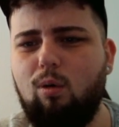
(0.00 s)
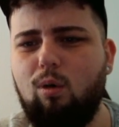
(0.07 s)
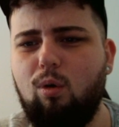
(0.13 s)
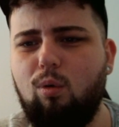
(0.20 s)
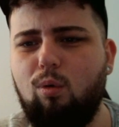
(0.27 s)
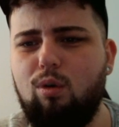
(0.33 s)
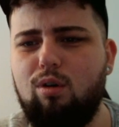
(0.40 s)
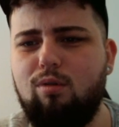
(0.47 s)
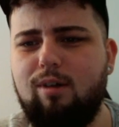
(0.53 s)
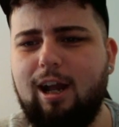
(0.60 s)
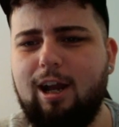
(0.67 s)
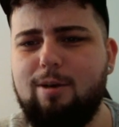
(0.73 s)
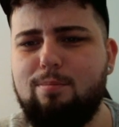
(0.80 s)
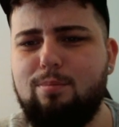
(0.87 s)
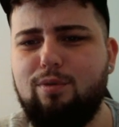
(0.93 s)
all
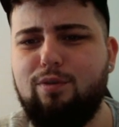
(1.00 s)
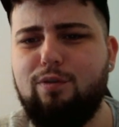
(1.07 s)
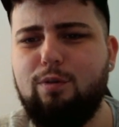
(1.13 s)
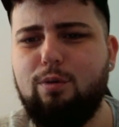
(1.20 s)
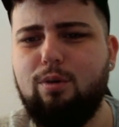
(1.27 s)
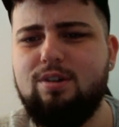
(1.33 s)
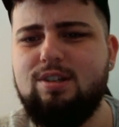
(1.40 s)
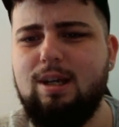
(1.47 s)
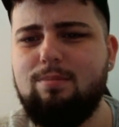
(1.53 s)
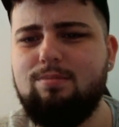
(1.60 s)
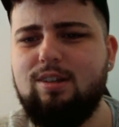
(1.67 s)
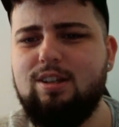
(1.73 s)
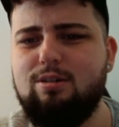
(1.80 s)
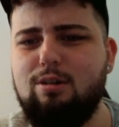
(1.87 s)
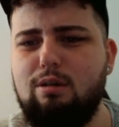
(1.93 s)
around before
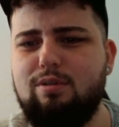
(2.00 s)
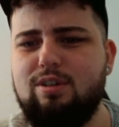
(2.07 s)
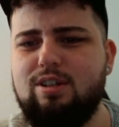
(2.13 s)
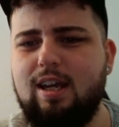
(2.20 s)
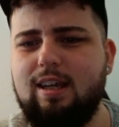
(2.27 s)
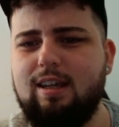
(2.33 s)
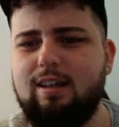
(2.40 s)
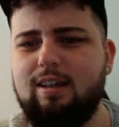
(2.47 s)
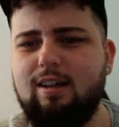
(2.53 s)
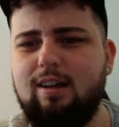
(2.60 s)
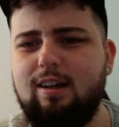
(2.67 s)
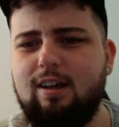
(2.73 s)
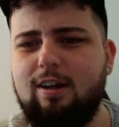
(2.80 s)
attempting to overtake.